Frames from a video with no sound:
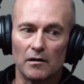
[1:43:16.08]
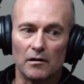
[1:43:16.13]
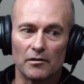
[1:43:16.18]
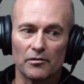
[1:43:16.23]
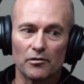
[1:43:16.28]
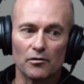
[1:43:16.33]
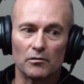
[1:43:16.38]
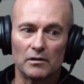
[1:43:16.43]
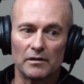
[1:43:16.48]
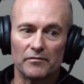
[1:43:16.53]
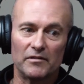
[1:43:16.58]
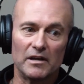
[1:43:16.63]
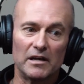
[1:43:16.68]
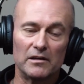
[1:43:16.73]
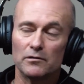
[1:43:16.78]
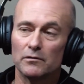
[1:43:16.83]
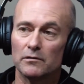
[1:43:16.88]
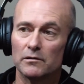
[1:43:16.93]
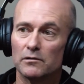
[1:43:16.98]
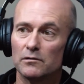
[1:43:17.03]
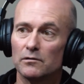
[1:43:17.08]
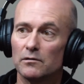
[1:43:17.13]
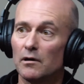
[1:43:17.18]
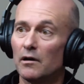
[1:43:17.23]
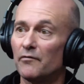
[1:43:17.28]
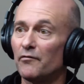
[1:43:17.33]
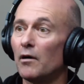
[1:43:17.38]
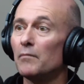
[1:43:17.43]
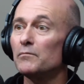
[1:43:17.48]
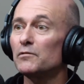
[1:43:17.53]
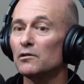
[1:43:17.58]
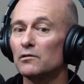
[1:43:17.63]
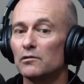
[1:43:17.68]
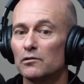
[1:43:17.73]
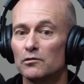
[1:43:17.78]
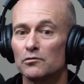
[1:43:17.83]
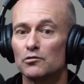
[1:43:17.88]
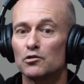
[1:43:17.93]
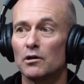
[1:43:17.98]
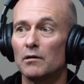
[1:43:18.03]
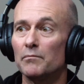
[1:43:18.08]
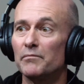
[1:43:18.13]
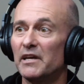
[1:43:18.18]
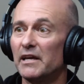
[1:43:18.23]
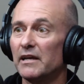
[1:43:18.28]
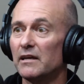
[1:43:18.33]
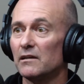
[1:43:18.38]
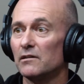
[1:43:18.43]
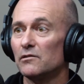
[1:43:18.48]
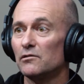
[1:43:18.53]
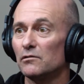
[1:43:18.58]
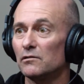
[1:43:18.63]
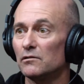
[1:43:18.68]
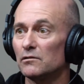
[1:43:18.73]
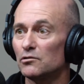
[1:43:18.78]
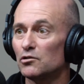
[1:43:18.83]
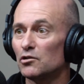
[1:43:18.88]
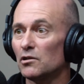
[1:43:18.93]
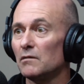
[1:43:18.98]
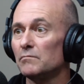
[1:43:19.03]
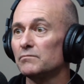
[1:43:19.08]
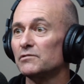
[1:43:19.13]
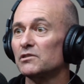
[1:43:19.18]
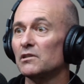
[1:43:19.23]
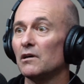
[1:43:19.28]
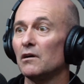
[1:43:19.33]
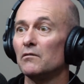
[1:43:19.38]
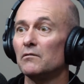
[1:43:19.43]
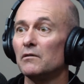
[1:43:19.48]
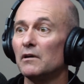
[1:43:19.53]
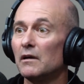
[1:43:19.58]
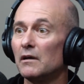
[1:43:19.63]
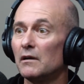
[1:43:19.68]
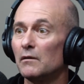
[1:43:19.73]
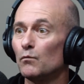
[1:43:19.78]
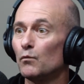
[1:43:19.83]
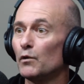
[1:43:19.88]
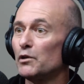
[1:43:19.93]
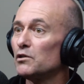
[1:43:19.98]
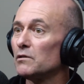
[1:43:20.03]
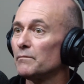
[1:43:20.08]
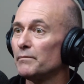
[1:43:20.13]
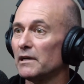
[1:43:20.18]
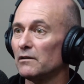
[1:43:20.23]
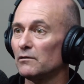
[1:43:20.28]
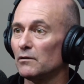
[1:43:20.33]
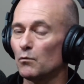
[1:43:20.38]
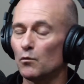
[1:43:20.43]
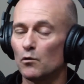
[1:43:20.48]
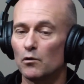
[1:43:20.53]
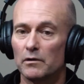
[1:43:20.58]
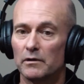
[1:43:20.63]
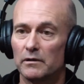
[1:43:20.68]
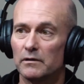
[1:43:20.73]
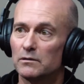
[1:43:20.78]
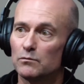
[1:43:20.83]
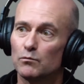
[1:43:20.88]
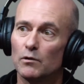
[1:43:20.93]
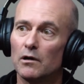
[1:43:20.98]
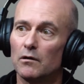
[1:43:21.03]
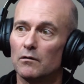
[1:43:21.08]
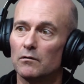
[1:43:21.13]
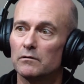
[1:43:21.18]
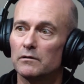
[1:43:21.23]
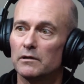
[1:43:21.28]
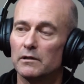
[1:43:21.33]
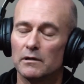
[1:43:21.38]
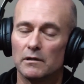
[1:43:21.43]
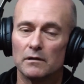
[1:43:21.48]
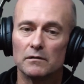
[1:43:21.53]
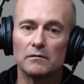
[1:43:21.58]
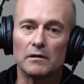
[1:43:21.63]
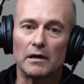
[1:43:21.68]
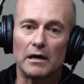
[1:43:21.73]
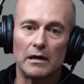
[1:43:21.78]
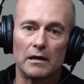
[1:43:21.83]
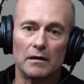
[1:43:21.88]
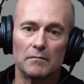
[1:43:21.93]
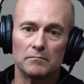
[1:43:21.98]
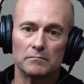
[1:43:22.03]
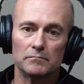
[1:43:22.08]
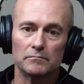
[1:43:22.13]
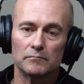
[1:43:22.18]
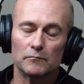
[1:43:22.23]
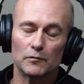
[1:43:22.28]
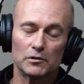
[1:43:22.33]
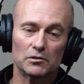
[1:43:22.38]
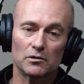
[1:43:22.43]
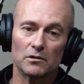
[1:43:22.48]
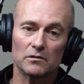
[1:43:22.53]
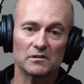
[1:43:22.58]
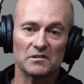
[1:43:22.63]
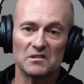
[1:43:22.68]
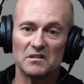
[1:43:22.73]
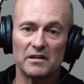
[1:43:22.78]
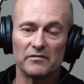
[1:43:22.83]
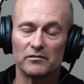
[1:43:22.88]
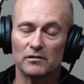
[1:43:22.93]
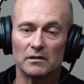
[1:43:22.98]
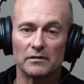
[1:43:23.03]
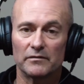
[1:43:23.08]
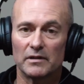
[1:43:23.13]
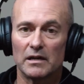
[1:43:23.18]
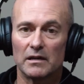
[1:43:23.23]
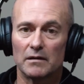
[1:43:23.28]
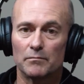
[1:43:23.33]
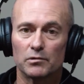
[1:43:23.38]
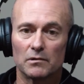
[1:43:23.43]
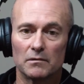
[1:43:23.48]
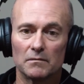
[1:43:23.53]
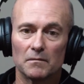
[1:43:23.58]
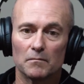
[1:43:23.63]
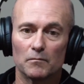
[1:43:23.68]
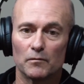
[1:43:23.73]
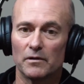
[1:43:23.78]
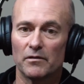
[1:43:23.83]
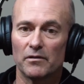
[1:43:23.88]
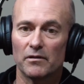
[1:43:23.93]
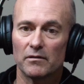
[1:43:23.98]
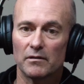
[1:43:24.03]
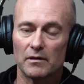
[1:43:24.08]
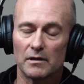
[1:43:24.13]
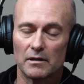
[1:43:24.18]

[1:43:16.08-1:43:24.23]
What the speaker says: thought if if I'm doing a good job, they're going to do a good job, so we should be rewarded as well, which Honda never ever had a problem with.